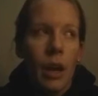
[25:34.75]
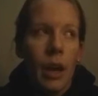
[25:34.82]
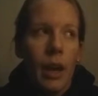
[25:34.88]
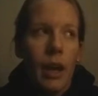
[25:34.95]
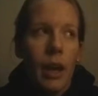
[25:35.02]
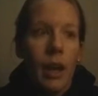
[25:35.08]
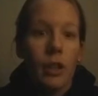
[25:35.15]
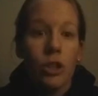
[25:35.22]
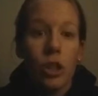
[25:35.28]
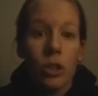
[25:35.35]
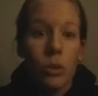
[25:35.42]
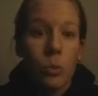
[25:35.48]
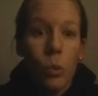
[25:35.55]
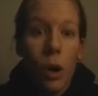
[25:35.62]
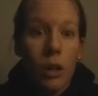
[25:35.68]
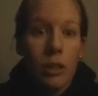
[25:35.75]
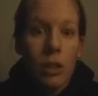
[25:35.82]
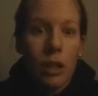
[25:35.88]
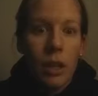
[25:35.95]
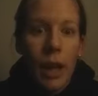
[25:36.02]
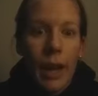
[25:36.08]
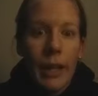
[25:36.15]
and I just want
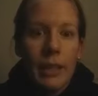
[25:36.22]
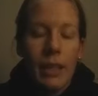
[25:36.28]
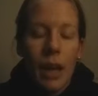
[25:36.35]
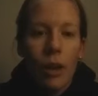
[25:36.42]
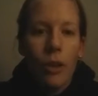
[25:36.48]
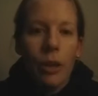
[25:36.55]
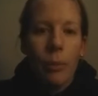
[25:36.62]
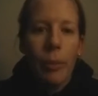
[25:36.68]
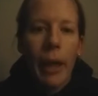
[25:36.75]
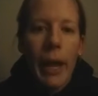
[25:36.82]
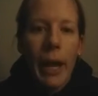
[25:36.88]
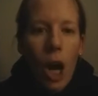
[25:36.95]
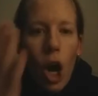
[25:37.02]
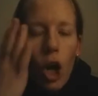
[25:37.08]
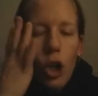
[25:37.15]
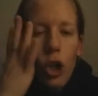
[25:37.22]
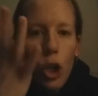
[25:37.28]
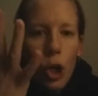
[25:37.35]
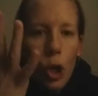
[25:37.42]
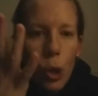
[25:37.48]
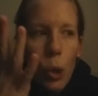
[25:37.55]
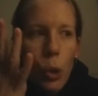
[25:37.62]
to like tell them like,
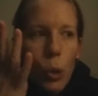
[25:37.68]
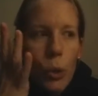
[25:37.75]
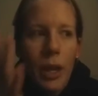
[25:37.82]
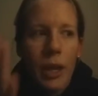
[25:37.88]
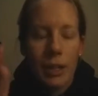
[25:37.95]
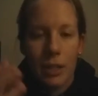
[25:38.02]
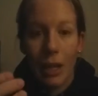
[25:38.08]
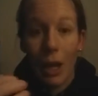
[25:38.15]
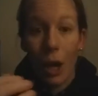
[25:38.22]
do this.